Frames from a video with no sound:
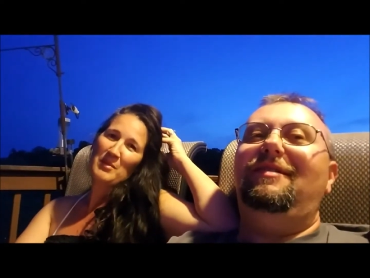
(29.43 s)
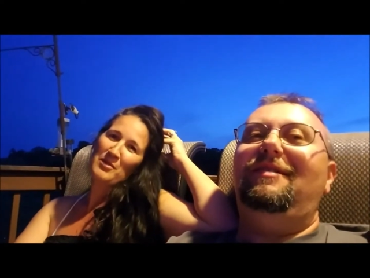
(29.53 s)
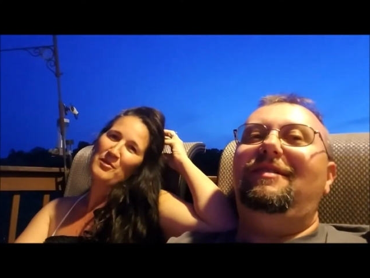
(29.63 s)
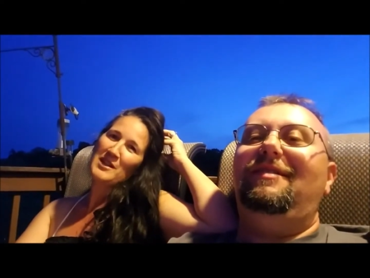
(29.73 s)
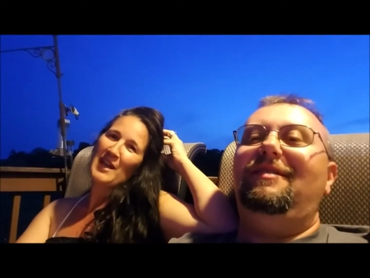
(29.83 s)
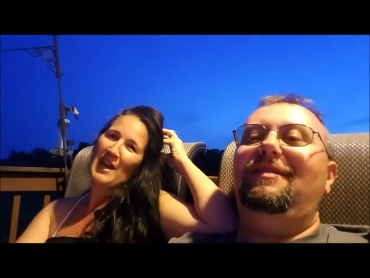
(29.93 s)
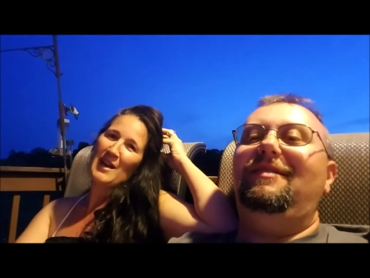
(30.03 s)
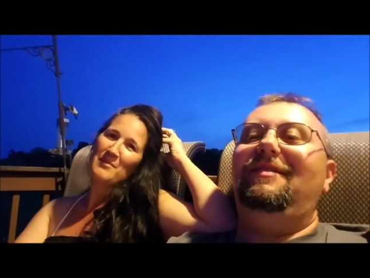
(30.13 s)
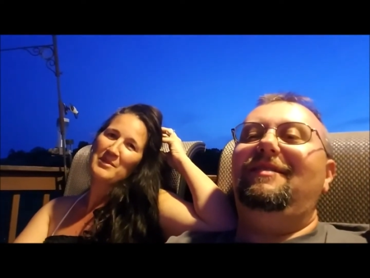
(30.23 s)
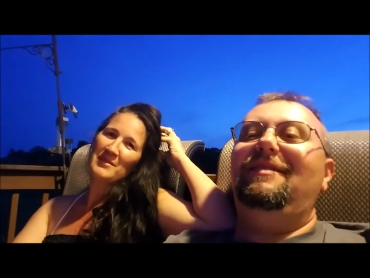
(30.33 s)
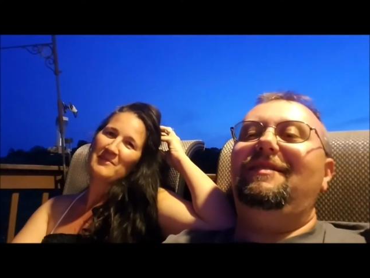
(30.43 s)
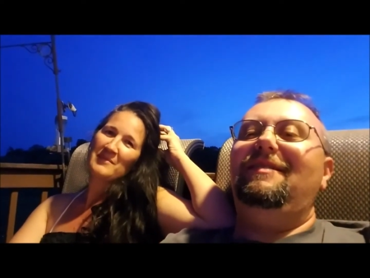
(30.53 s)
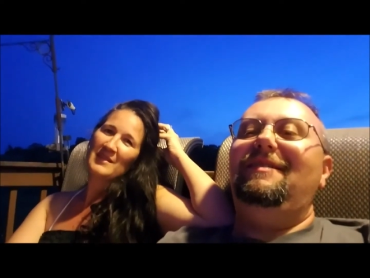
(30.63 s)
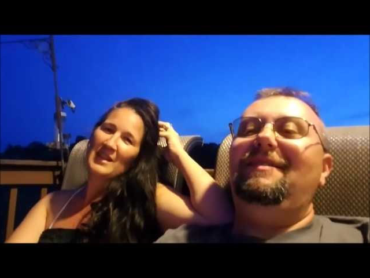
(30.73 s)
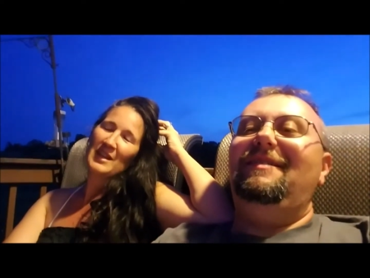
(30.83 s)
Speaker 1: me to recap,
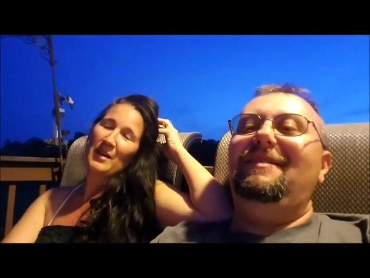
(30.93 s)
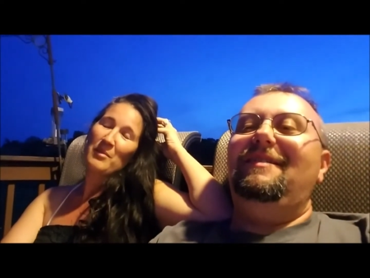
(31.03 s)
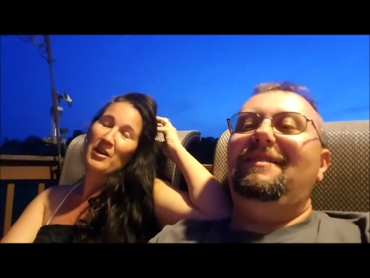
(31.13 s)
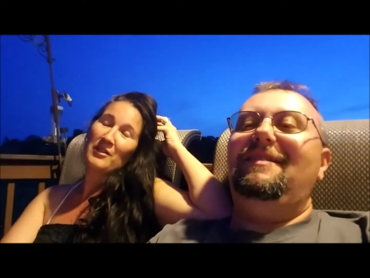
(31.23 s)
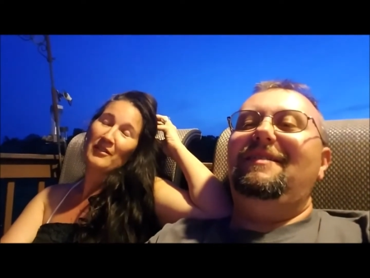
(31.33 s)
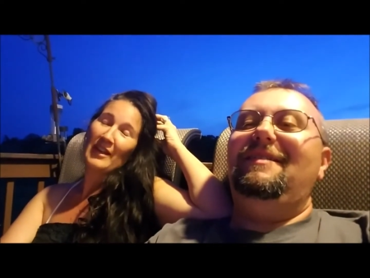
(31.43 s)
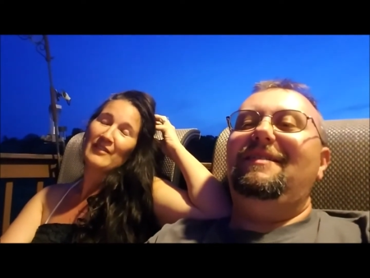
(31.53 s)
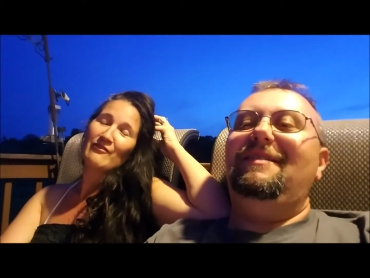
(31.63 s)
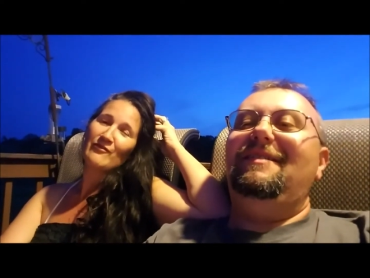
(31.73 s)
and I'm on like